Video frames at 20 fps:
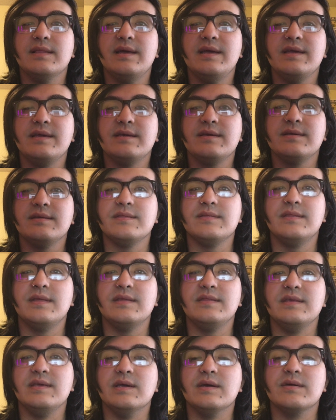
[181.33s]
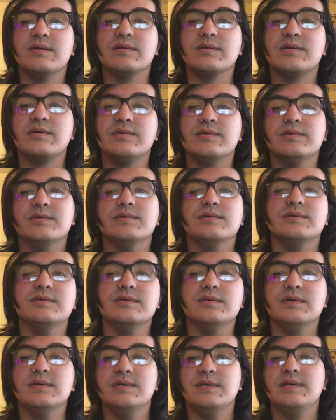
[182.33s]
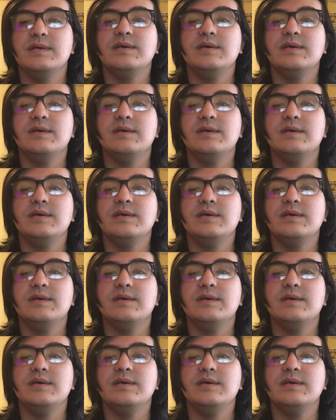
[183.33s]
like that the article